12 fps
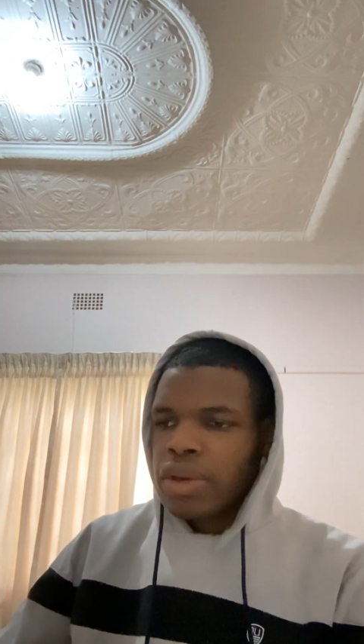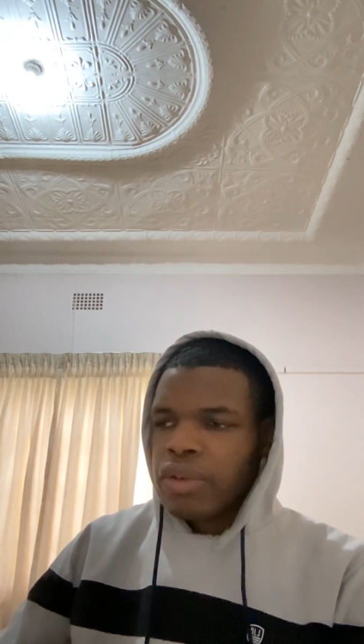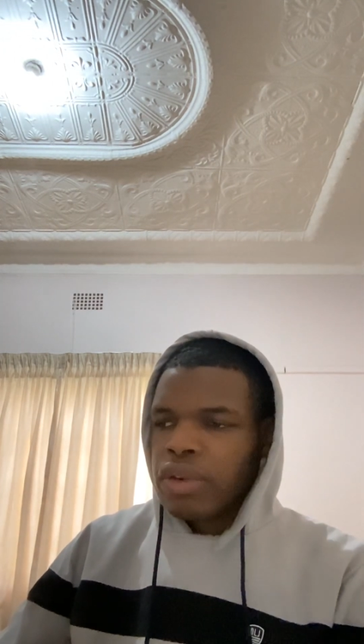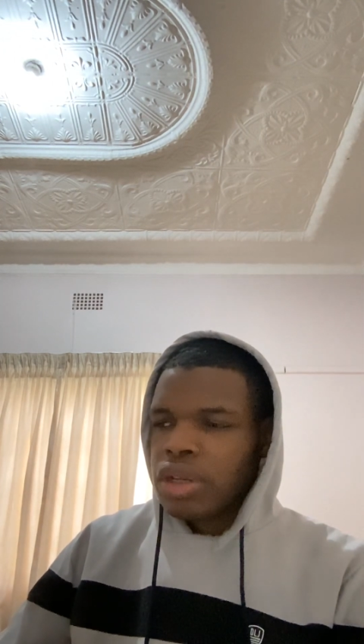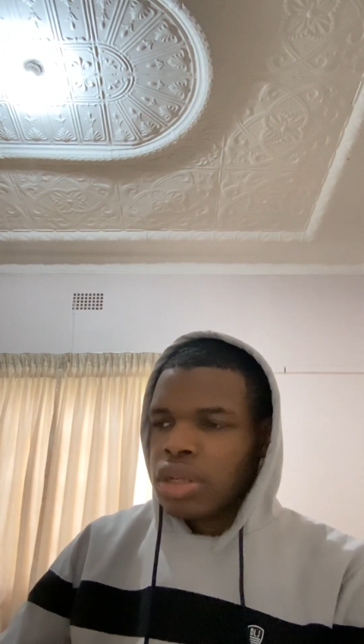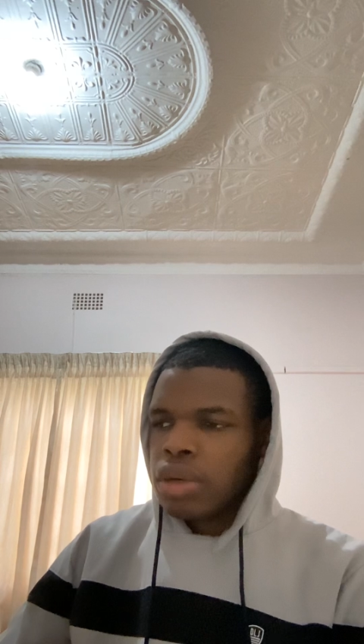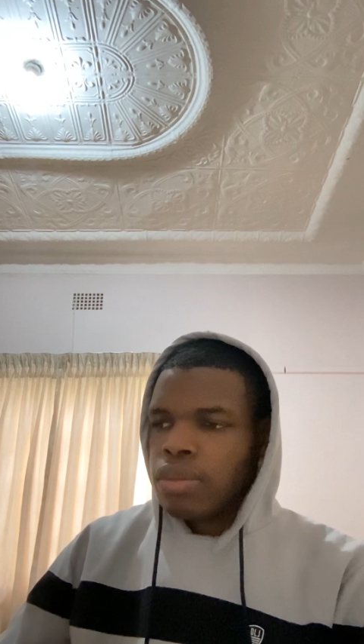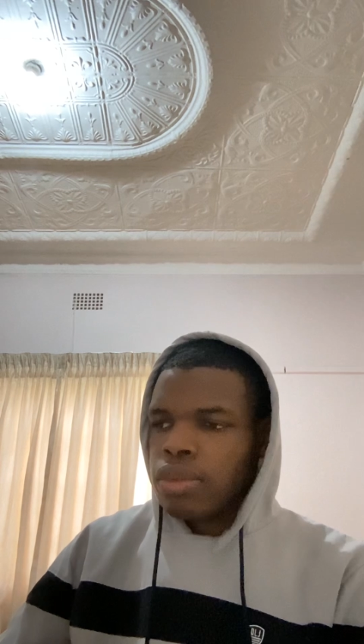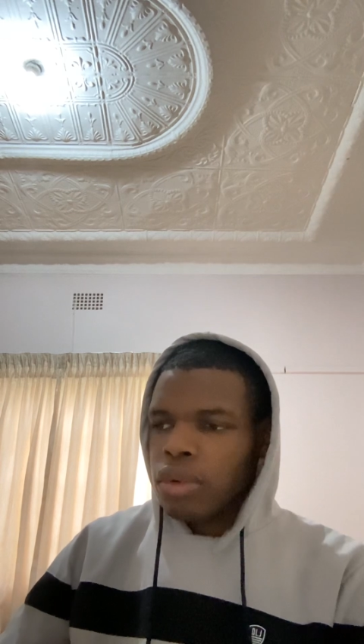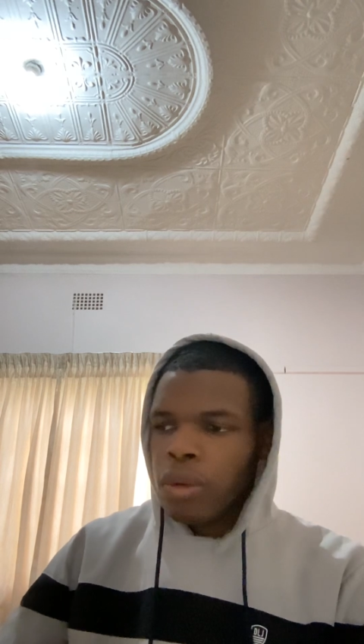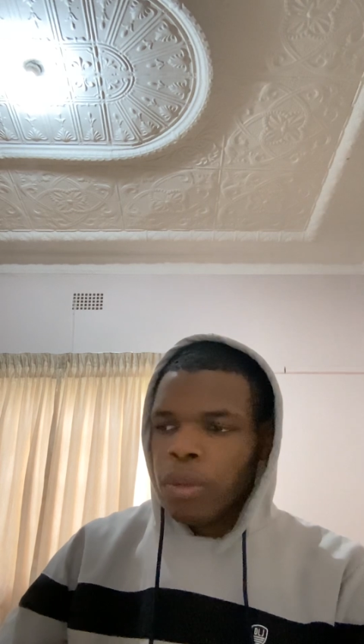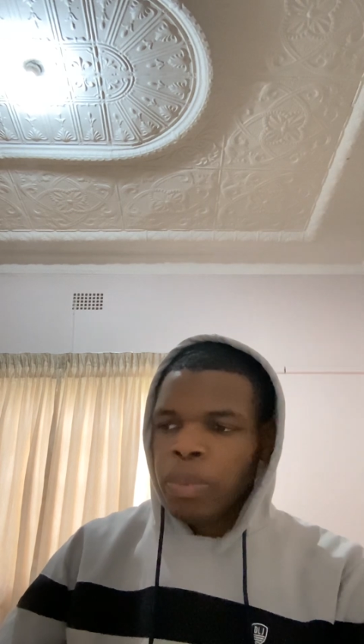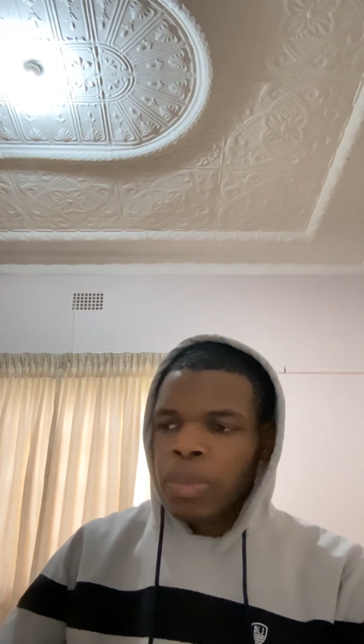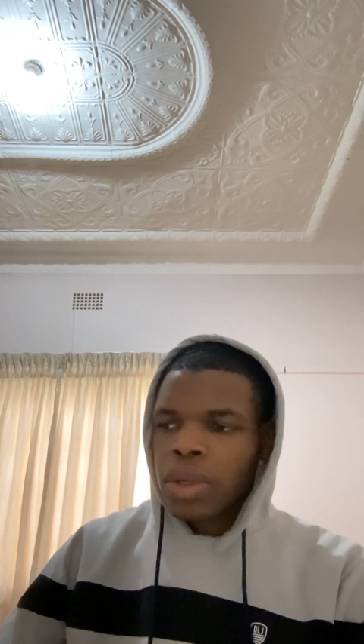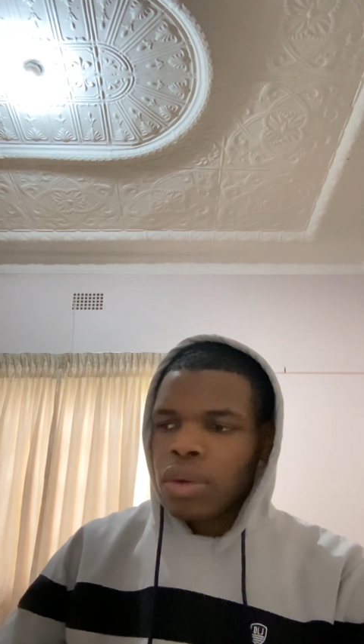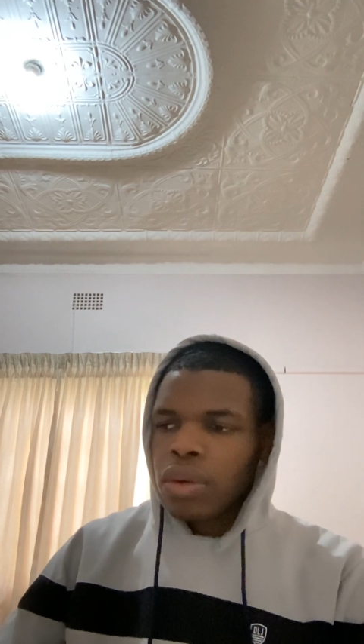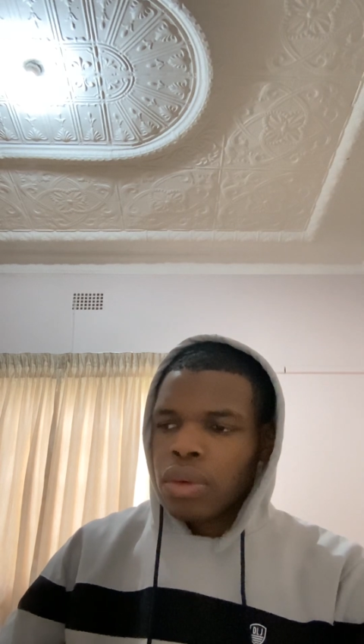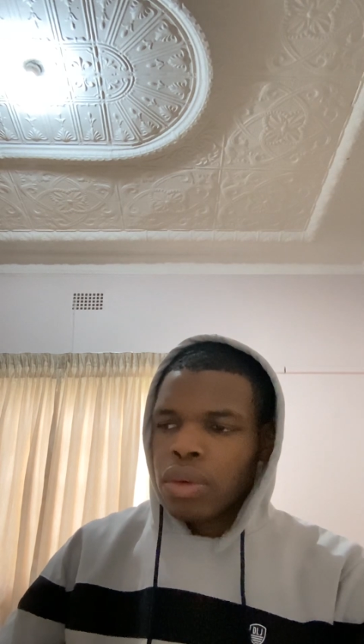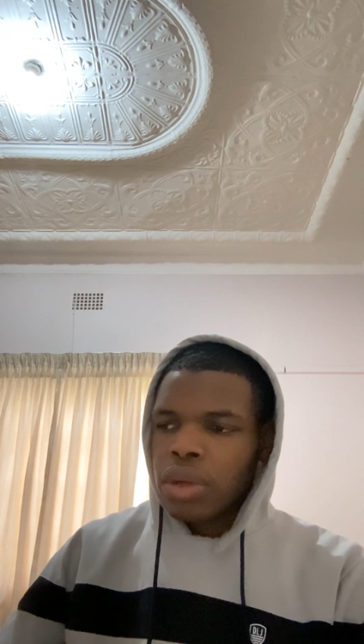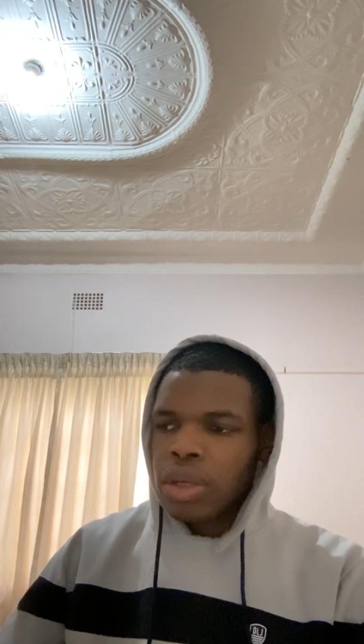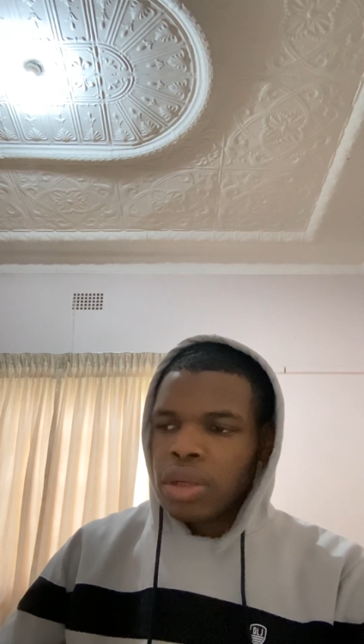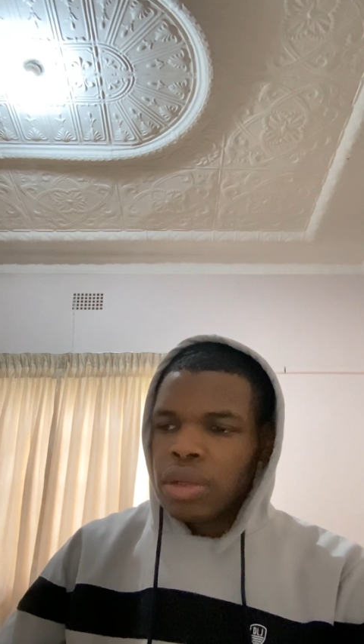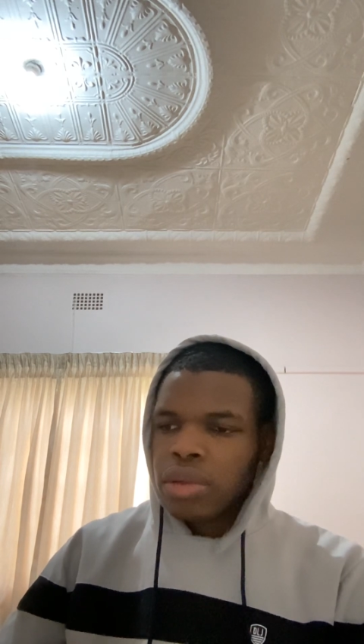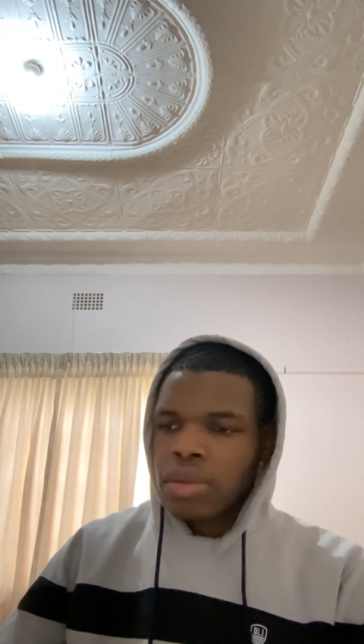for example, or you
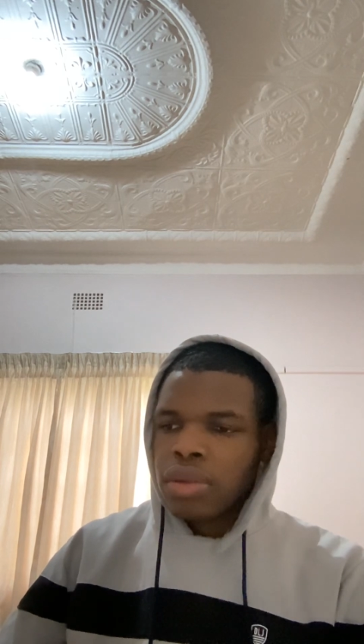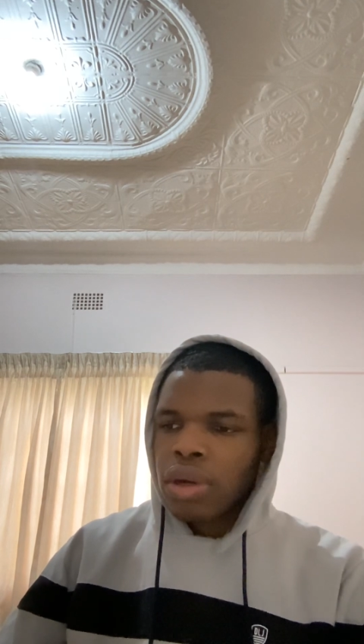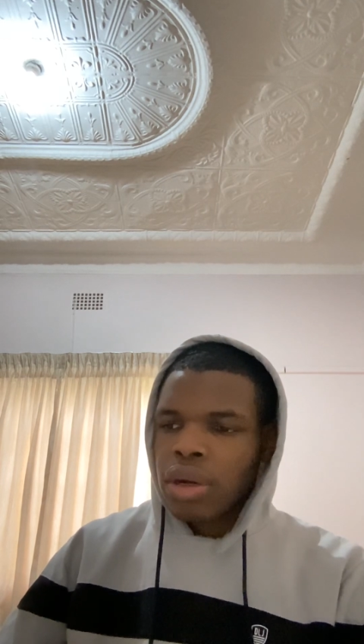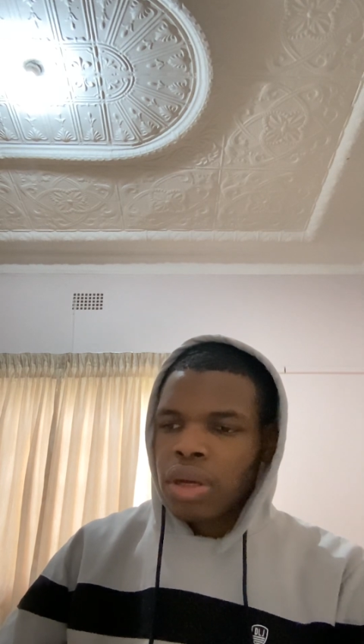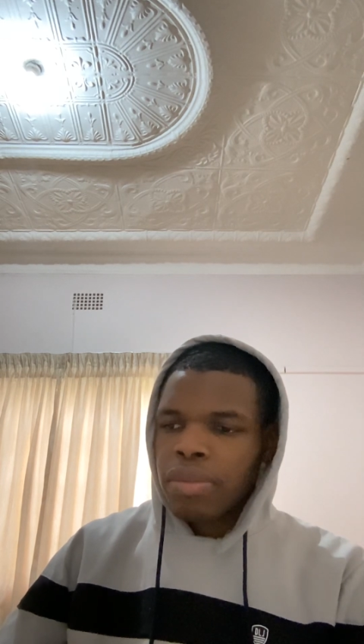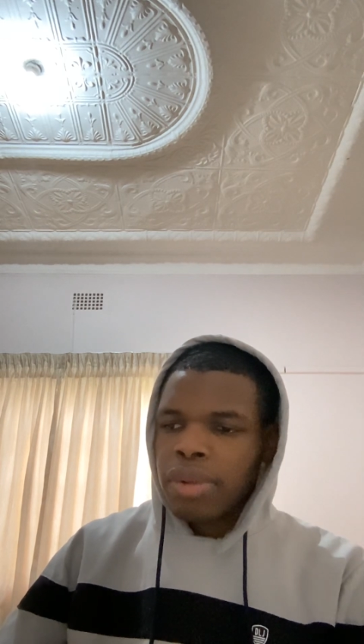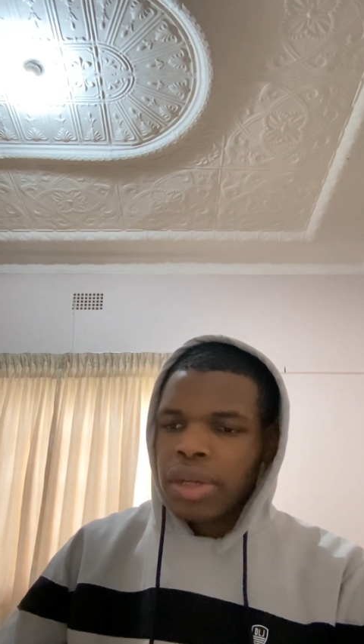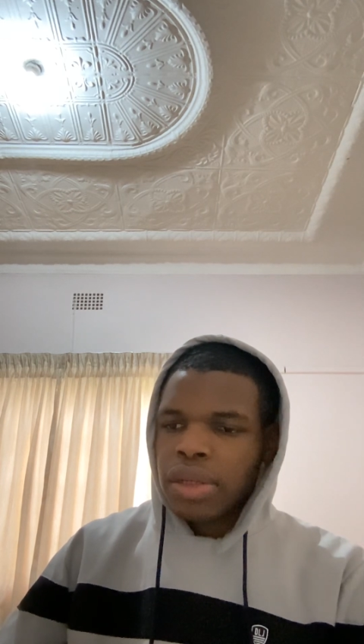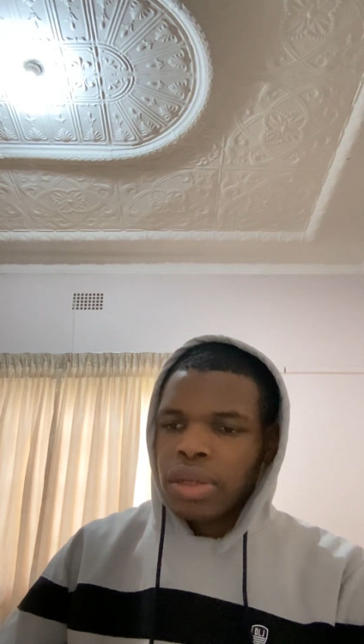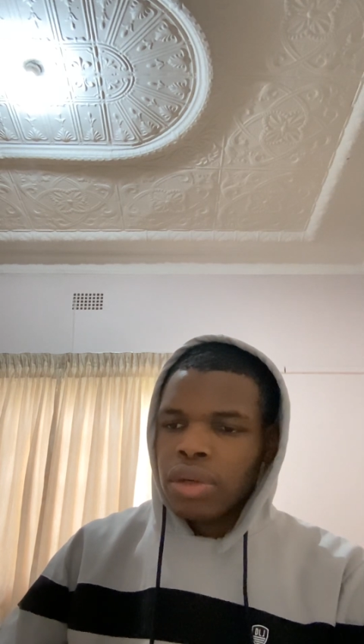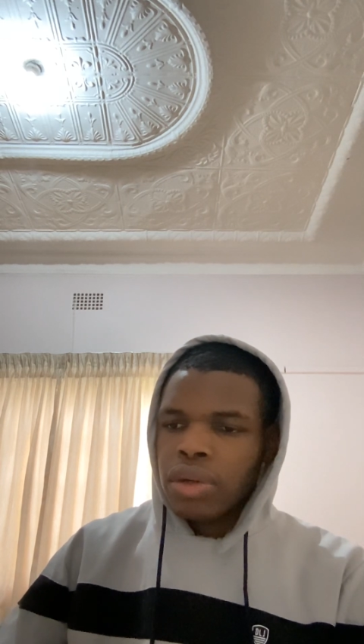can talk about the